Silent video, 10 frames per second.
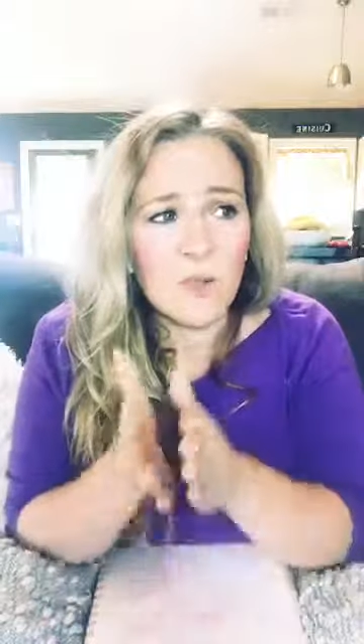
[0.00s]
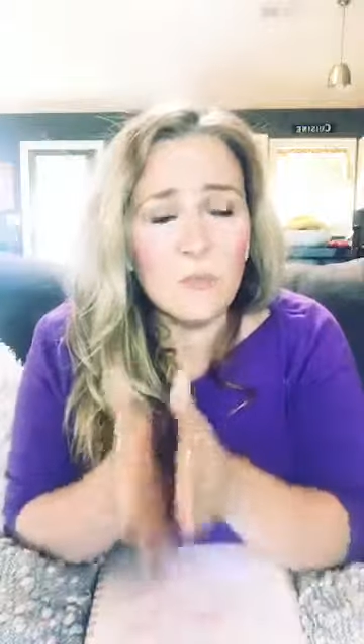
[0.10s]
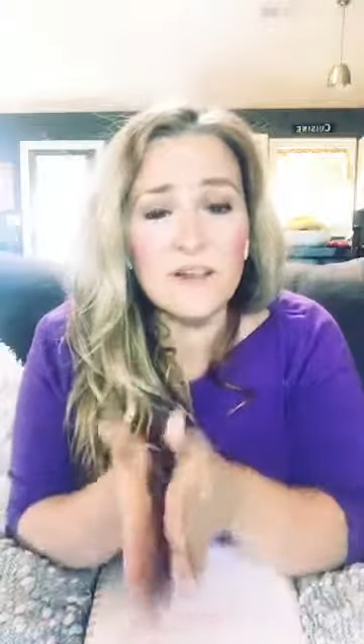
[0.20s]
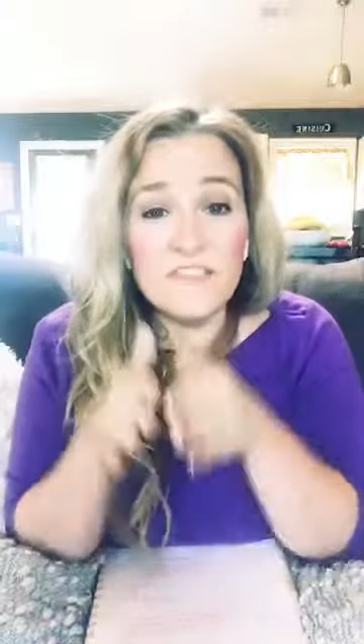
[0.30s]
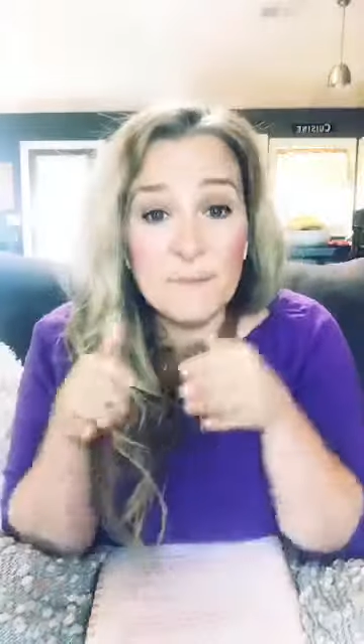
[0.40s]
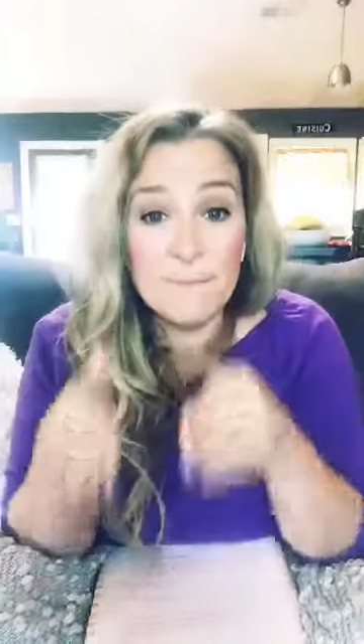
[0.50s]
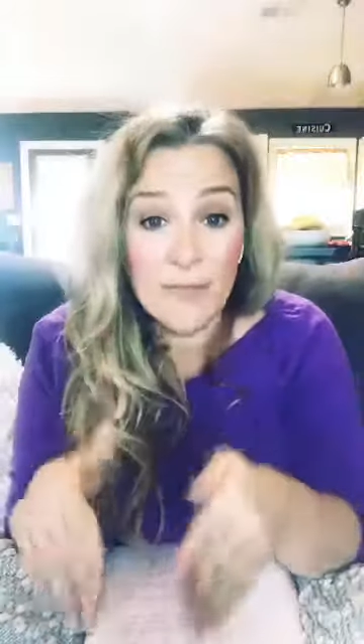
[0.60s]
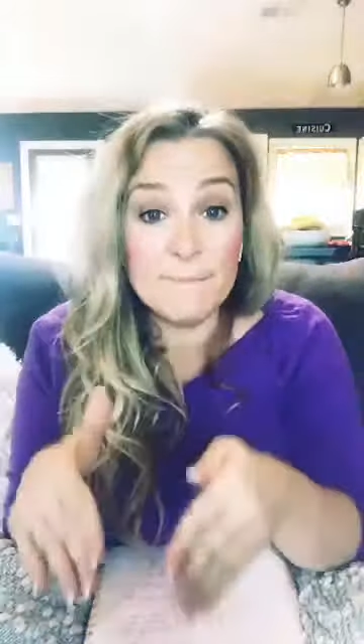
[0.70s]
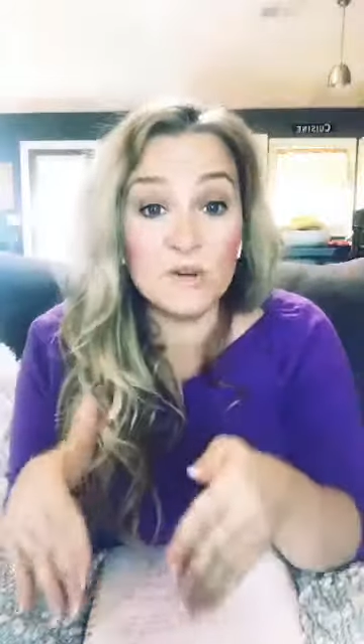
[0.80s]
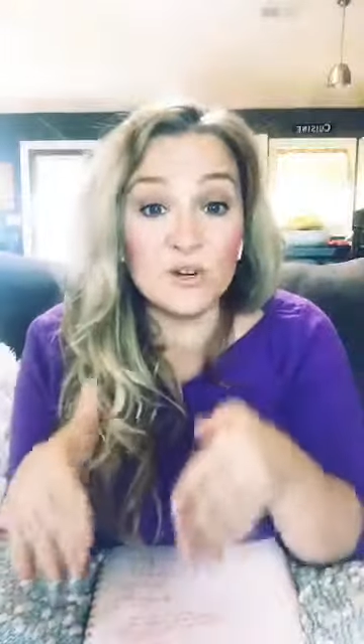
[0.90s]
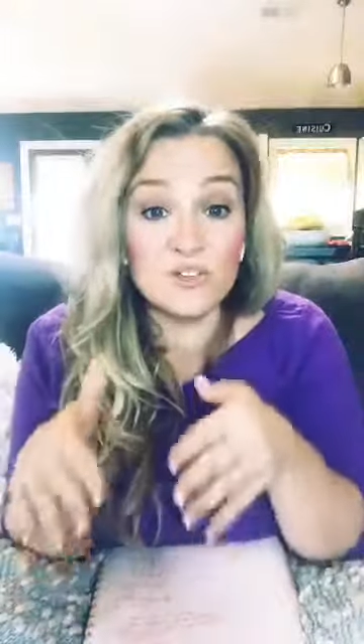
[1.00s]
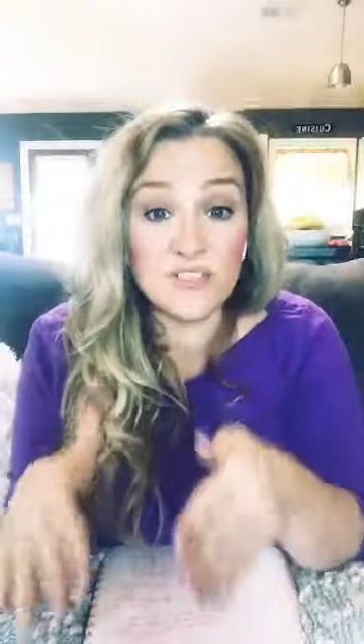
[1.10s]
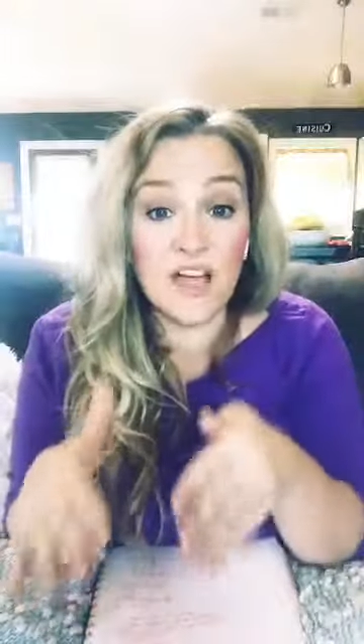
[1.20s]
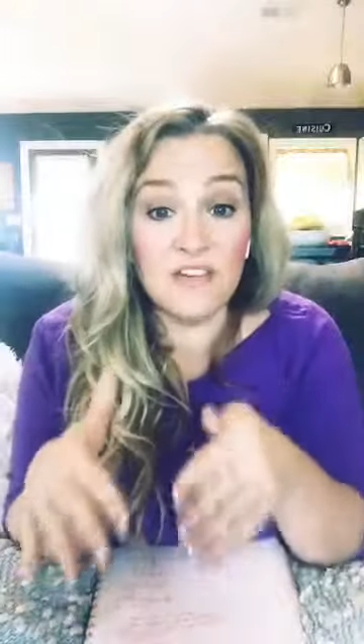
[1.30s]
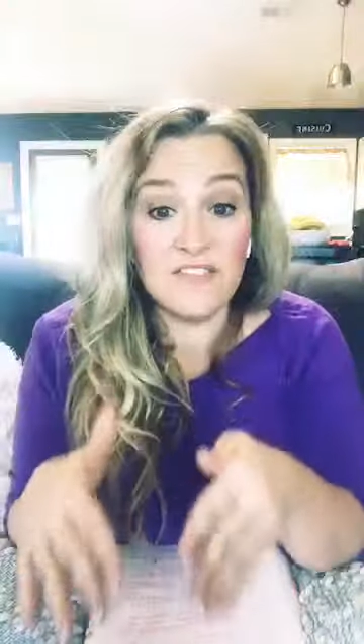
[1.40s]
one of the
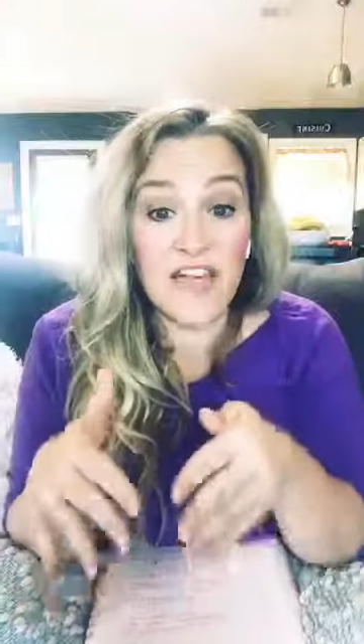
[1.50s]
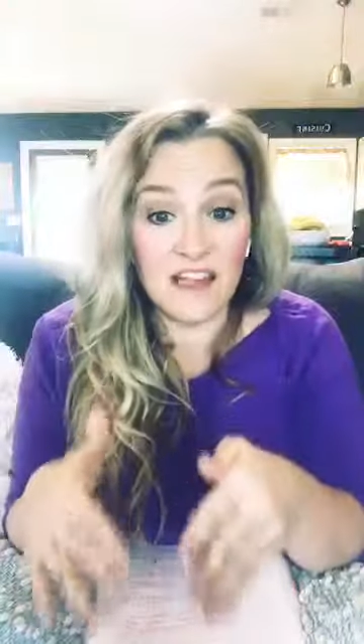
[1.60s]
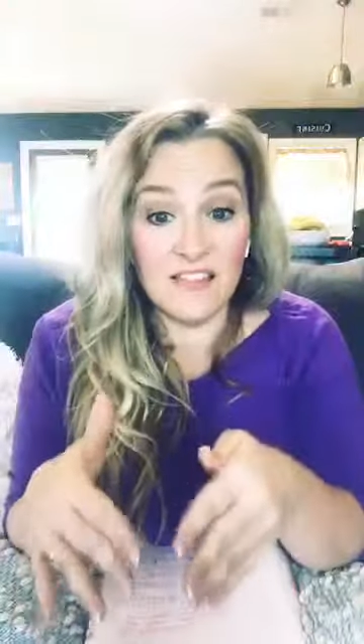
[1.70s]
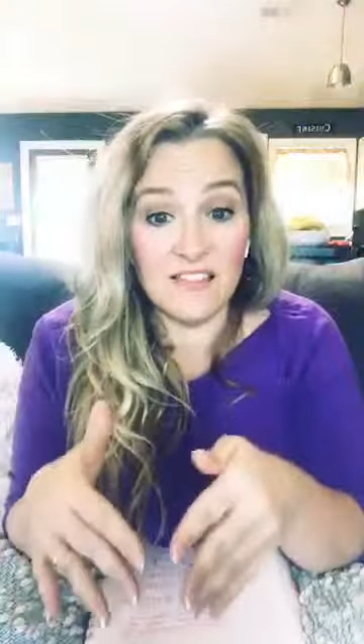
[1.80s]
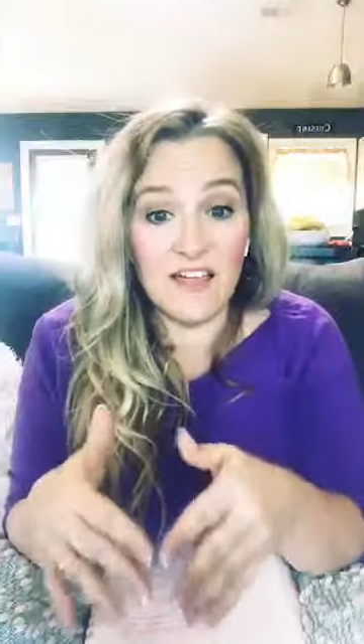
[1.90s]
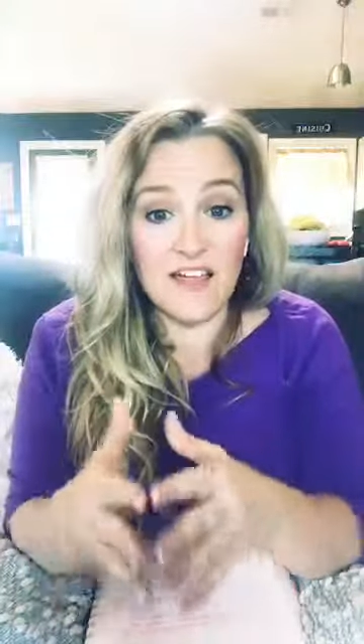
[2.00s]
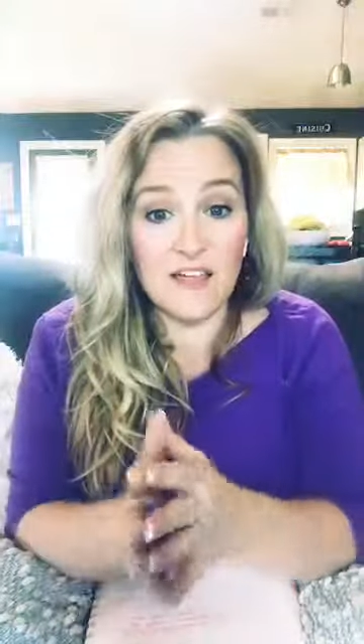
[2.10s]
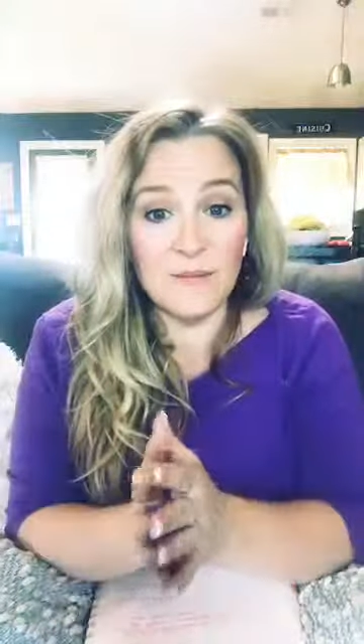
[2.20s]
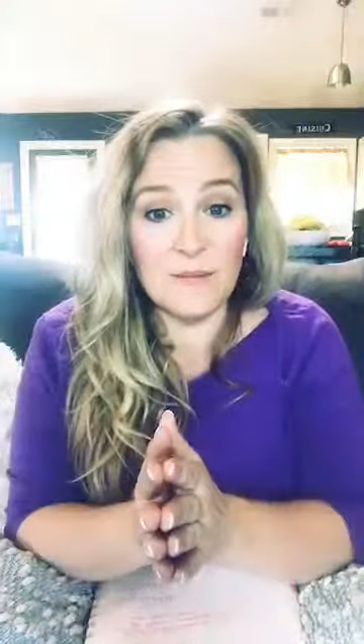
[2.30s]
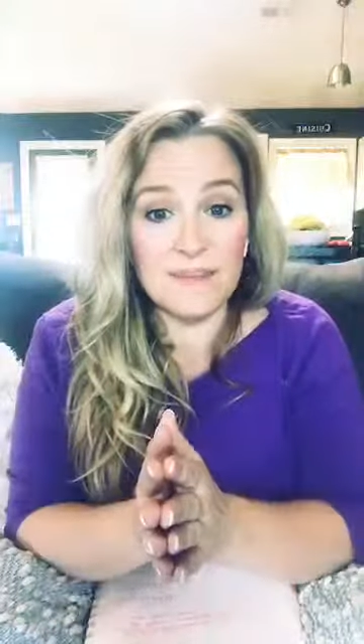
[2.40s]
members of that club